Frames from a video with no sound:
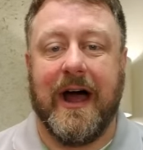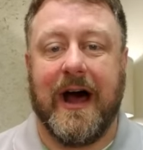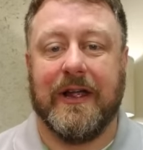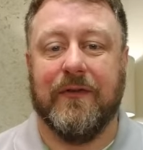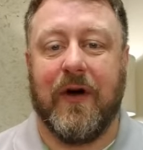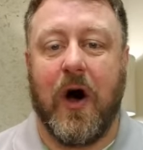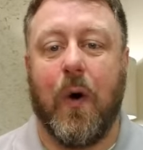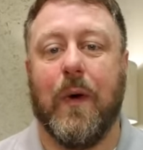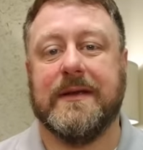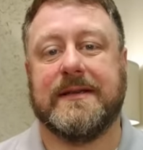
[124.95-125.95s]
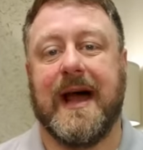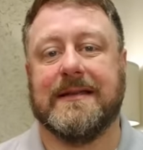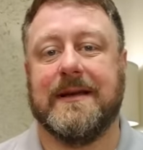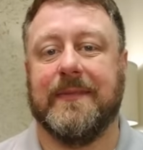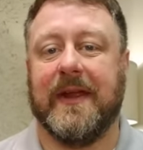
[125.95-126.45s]
uh, you've always
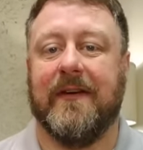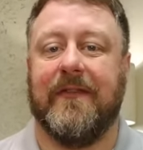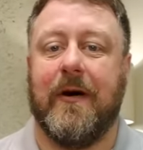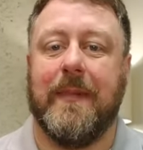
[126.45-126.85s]
got something to fall